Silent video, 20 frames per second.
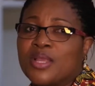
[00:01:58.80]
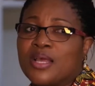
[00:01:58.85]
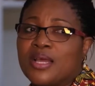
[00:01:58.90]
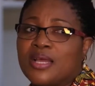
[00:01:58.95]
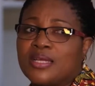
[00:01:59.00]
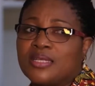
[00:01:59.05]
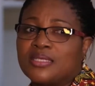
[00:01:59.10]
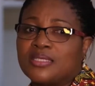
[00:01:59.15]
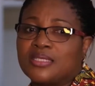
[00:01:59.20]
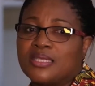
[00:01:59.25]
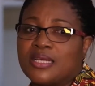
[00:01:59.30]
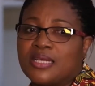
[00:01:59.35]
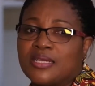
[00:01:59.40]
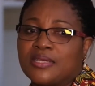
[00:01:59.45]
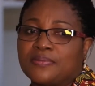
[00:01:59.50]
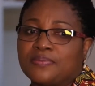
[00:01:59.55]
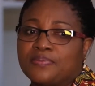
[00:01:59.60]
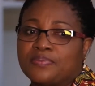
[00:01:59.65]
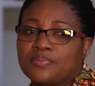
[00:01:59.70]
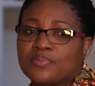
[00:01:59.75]

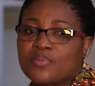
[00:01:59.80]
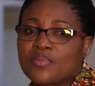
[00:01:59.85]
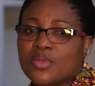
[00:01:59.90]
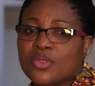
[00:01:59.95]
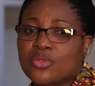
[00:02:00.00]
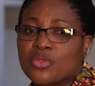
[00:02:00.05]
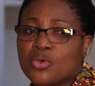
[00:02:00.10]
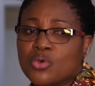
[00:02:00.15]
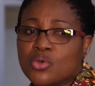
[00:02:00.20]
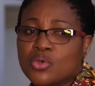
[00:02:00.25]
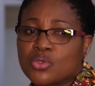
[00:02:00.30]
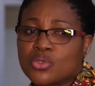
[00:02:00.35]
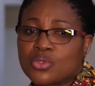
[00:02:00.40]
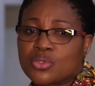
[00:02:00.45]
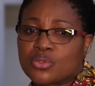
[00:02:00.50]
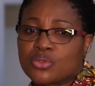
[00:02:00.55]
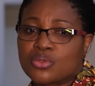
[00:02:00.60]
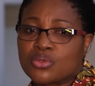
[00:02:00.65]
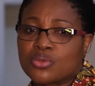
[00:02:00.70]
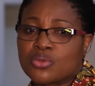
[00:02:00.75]
And
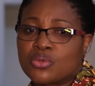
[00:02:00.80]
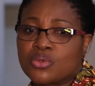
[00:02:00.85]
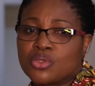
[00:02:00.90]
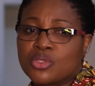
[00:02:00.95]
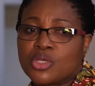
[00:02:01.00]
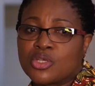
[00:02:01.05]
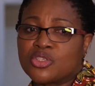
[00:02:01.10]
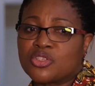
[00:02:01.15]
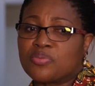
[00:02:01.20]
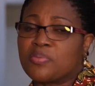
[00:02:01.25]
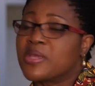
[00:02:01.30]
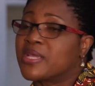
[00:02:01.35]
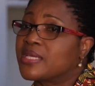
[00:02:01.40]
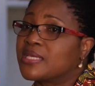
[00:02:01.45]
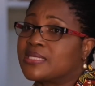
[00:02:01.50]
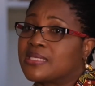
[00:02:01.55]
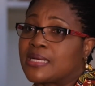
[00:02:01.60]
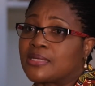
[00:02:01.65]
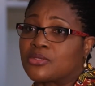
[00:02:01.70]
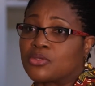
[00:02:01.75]
those who don't make
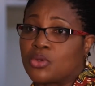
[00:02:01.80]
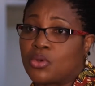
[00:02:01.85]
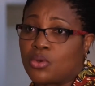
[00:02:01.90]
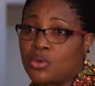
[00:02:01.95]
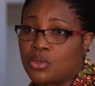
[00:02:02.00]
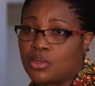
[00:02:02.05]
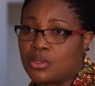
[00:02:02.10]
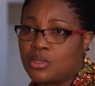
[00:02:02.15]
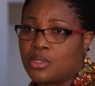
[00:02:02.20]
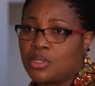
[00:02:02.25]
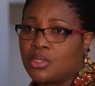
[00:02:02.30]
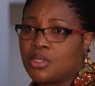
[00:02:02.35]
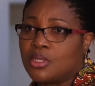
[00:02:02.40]
it at all